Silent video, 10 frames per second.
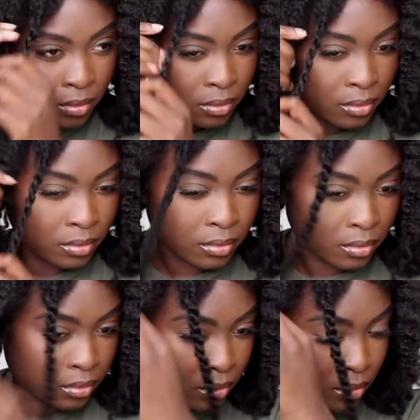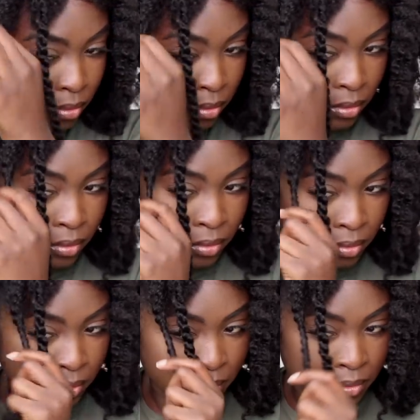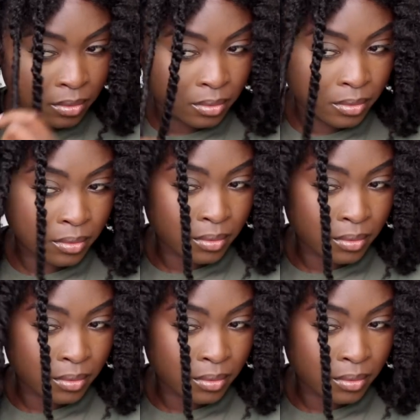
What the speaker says: Nobody speaks.